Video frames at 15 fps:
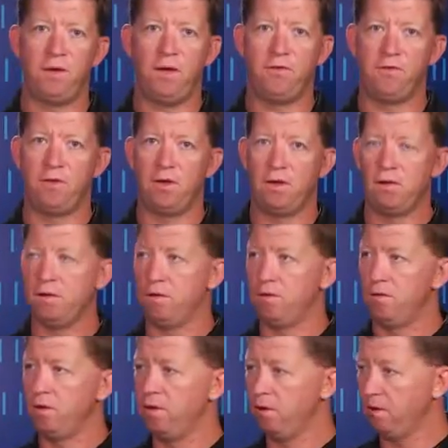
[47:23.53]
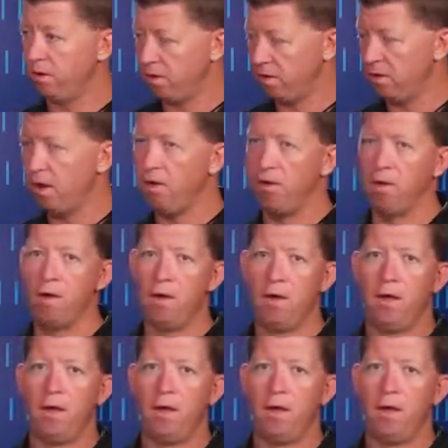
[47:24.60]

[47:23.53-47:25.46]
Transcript: last night in a container,